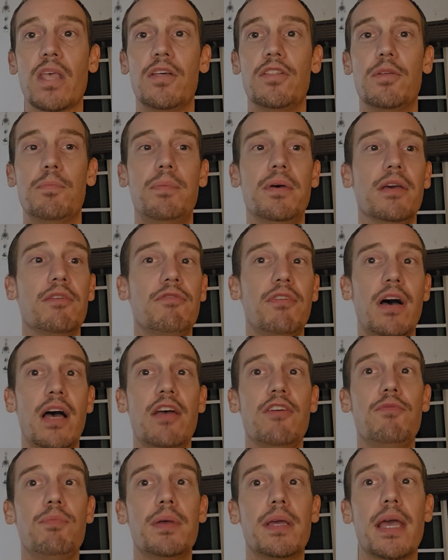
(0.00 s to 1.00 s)
The Big
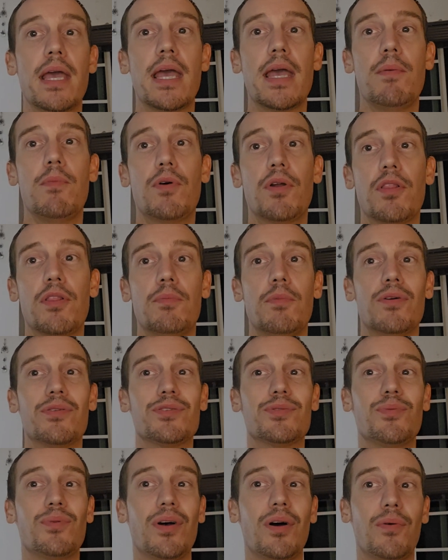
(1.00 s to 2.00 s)
Five became one of the
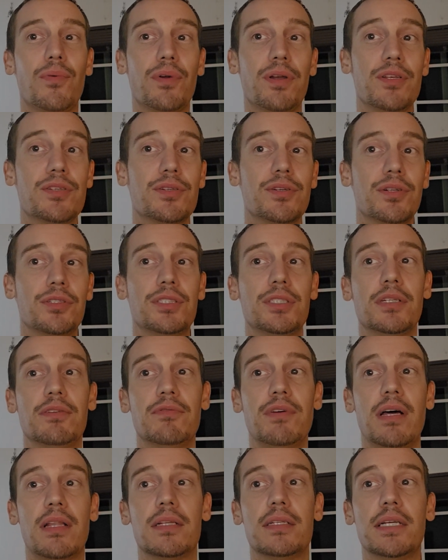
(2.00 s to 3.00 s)
most well-researched and
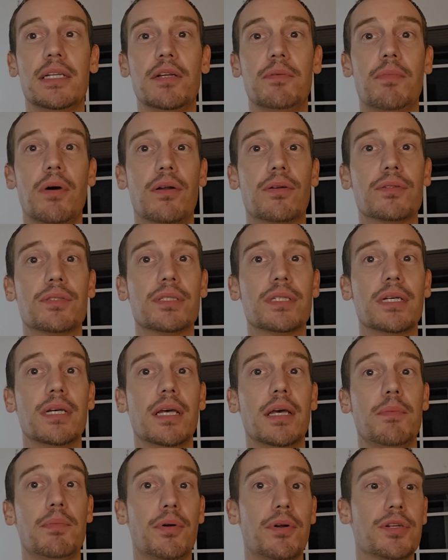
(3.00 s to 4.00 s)
validated models
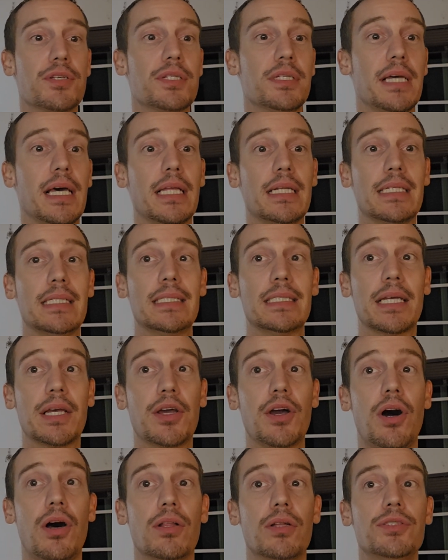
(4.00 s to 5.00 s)
in personality
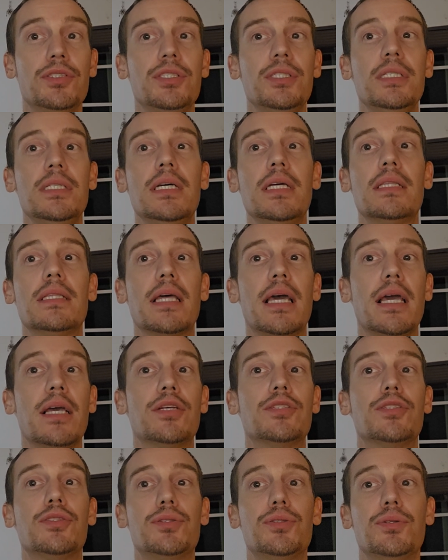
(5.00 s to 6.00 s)
psychology,
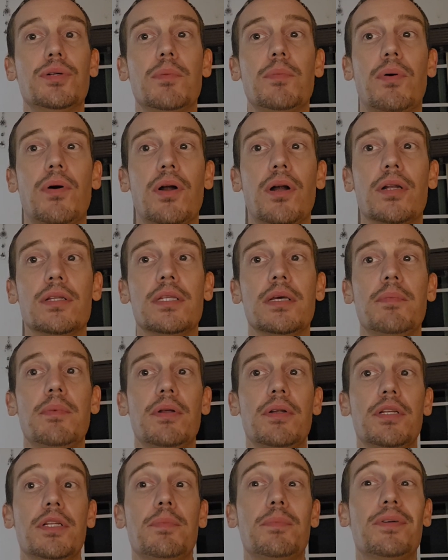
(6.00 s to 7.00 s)
thanks to, in part, the
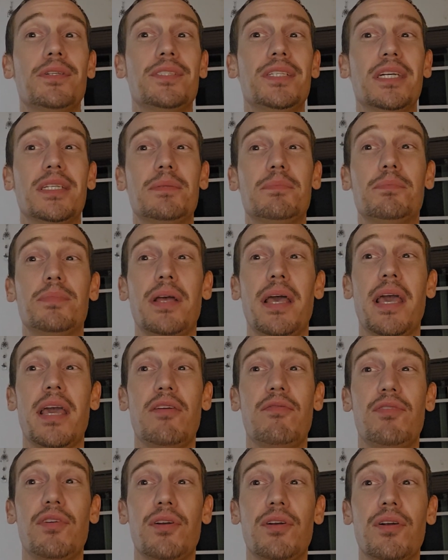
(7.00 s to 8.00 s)
ability to predict
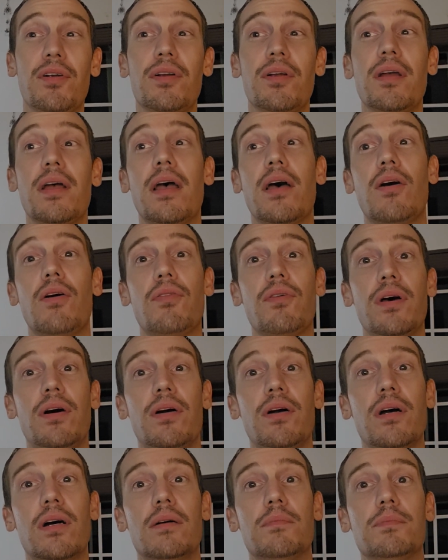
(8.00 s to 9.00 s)
behavior, health
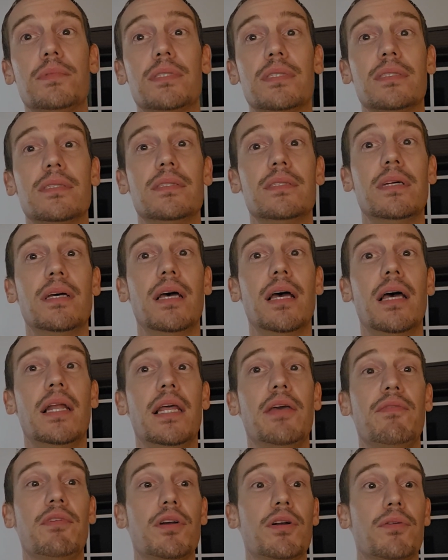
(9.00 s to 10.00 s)
outcomes, and
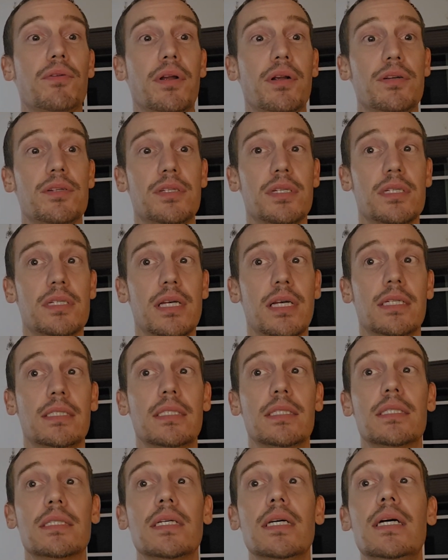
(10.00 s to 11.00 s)
even career
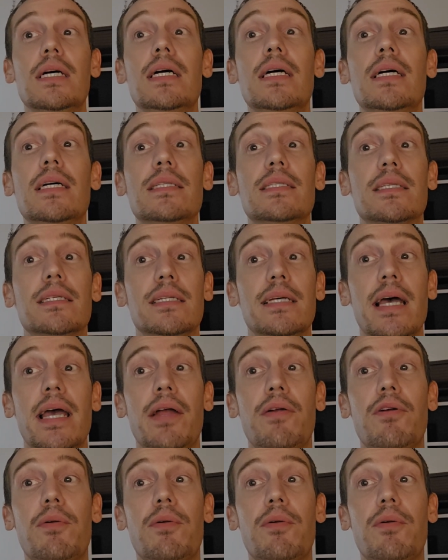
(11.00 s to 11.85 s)
success. Today, it